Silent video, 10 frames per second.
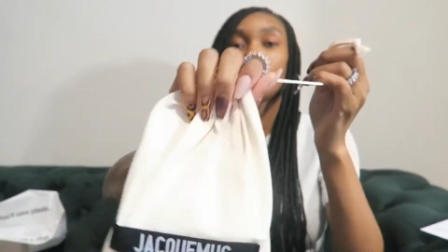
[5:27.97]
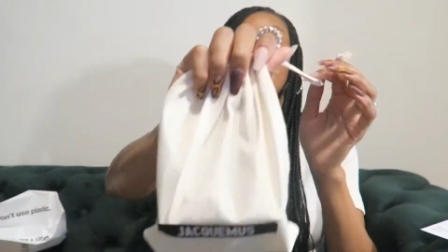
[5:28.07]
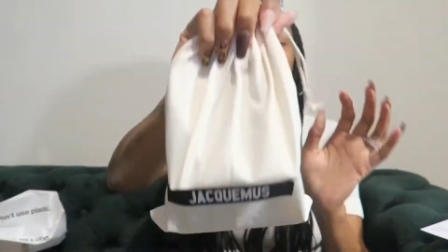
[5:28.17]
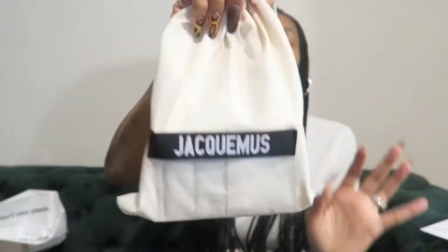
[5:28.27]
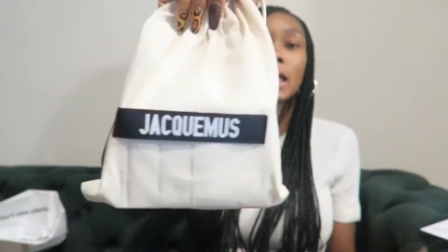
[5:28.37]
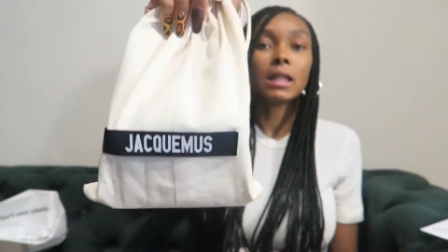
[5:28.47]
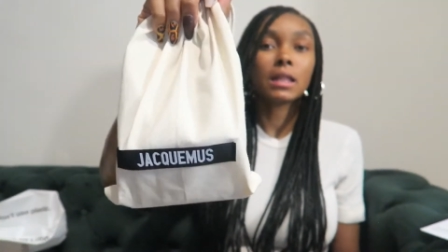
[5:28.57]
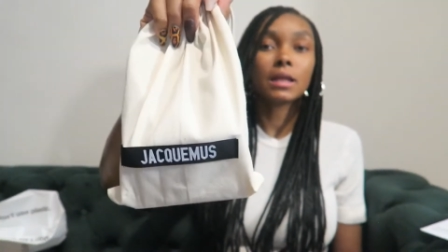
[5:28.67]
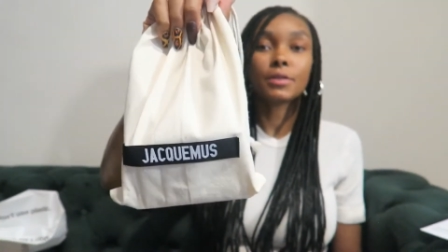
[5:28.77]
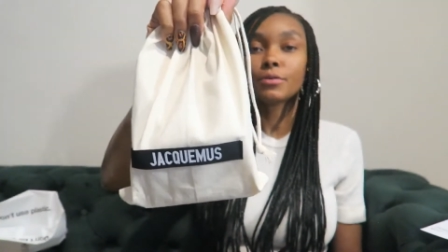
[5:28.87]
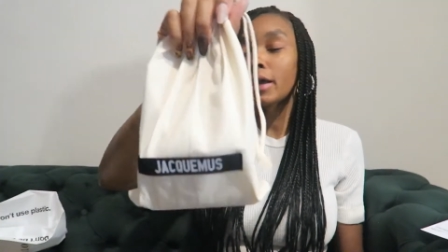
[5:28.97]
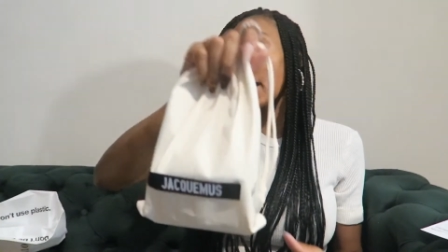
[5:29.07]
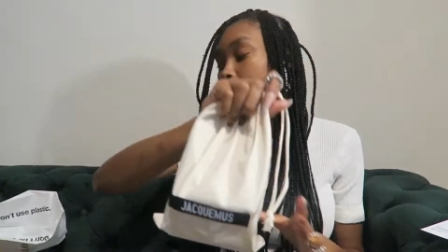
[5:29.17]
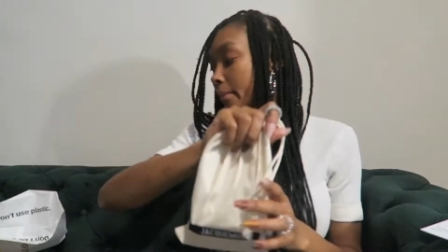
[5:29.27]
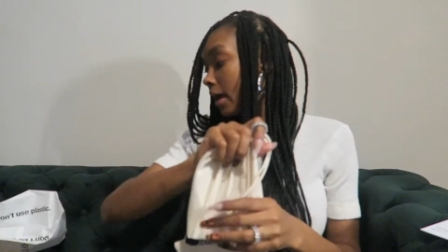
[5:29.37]
my little
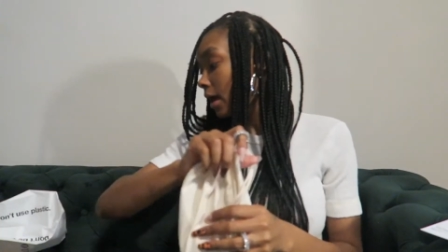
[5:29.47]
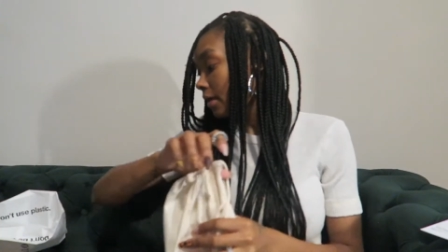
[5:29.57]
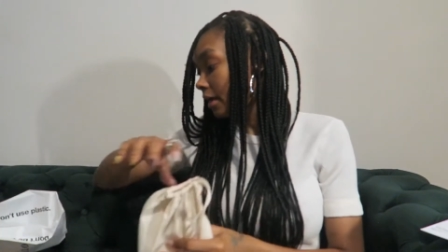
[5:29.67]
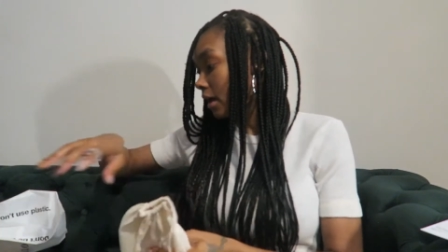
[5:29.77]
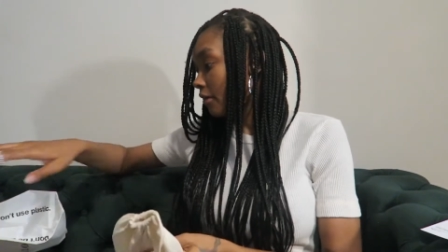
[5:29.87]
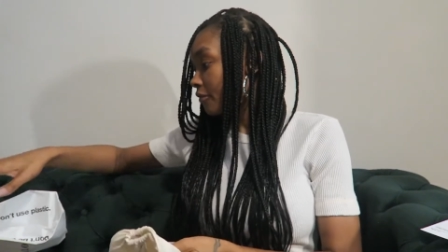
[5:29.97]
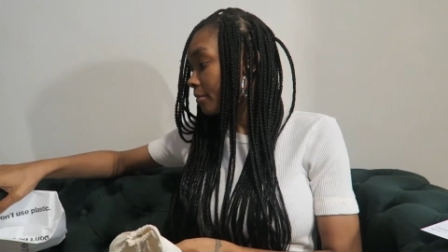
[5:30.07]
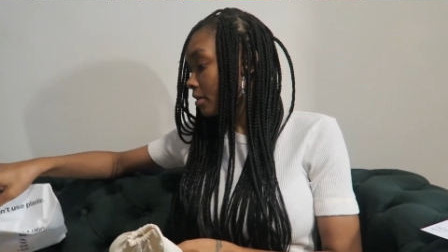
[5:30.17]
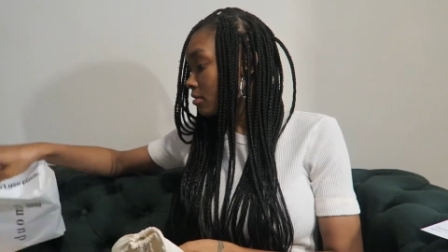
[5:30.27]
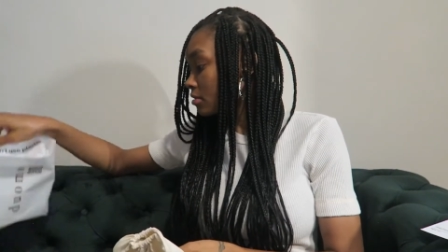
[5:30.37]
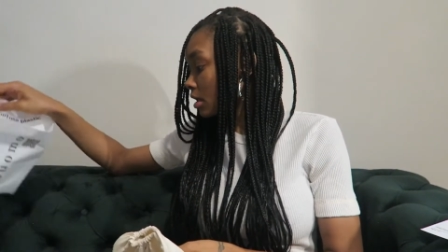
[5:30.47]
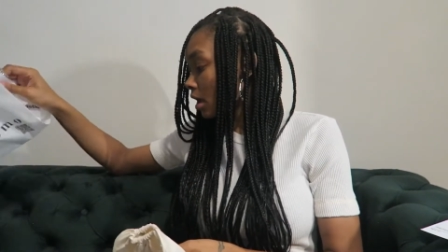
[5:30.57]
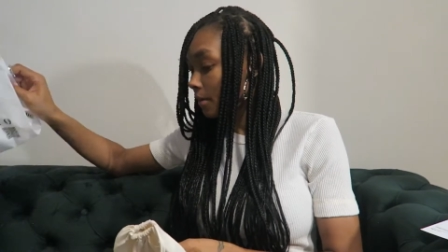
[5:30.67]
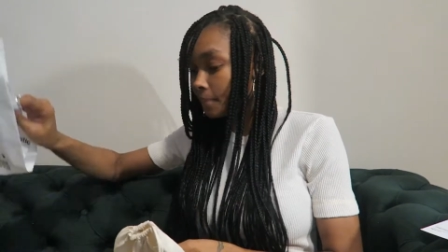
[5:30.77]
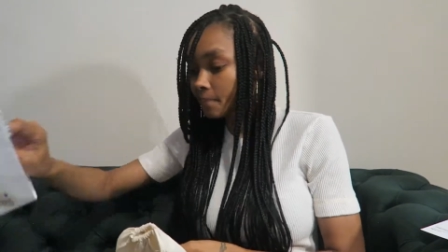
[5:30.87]
handbag that I got for Mother's Day.